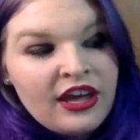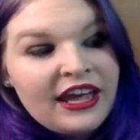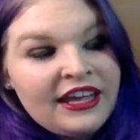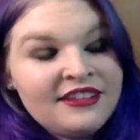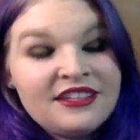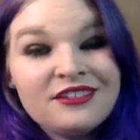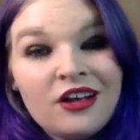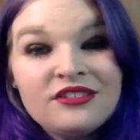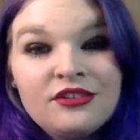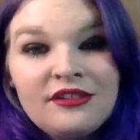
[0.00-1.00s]
And this
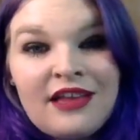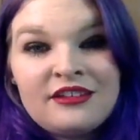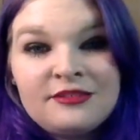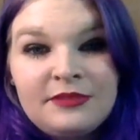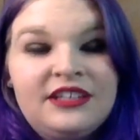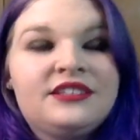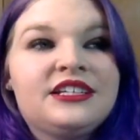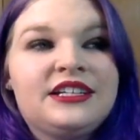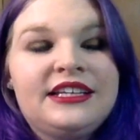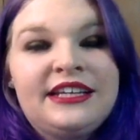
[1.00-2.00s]
also allows me to
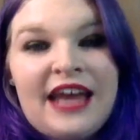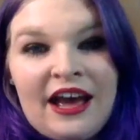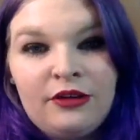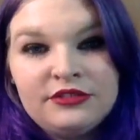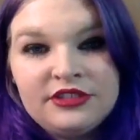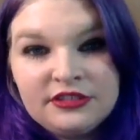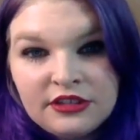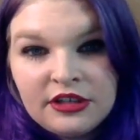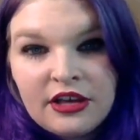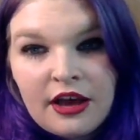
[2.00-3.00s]
clean out
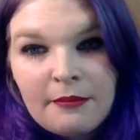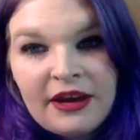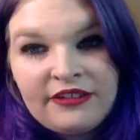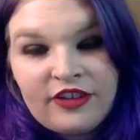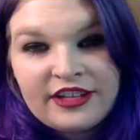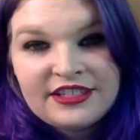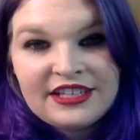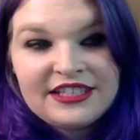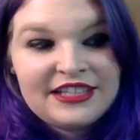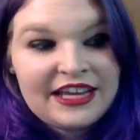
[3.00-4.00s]
my friends
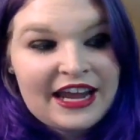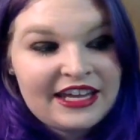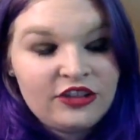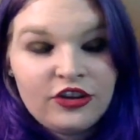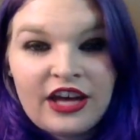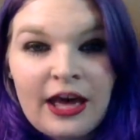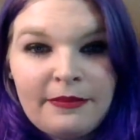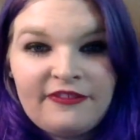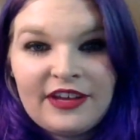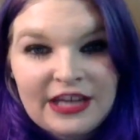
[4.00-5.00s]
list. Like I can look up,
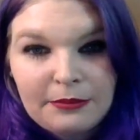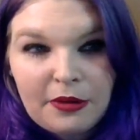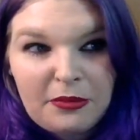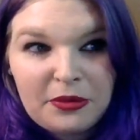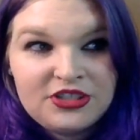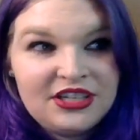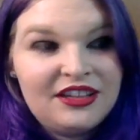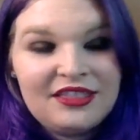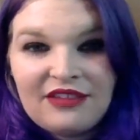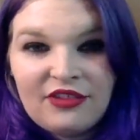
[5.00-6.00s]
if I type up a
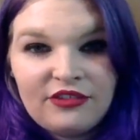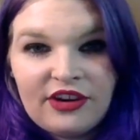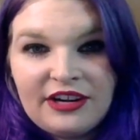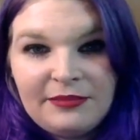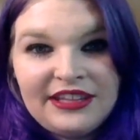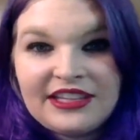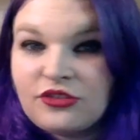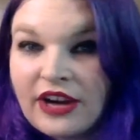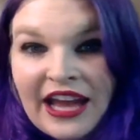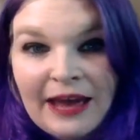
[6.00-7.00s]
person, they've unfriended me, that's
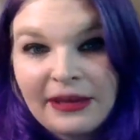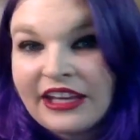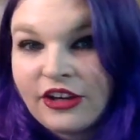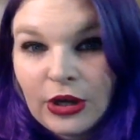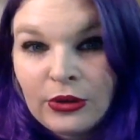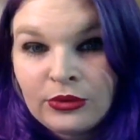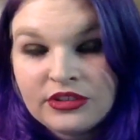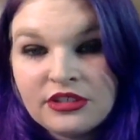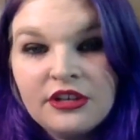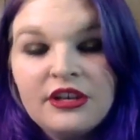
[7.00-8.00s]
great. I make a note
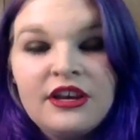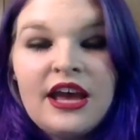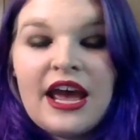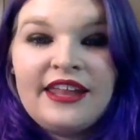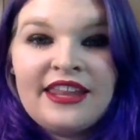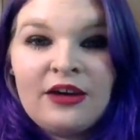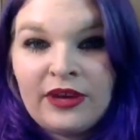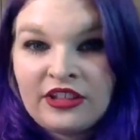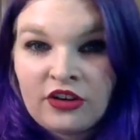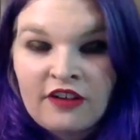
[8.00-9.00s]
and that
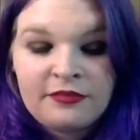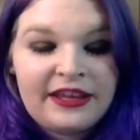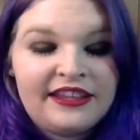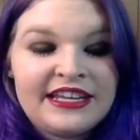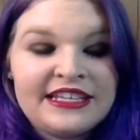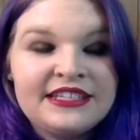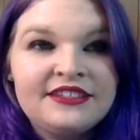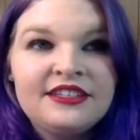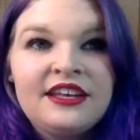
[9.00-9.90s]
way they're off my list.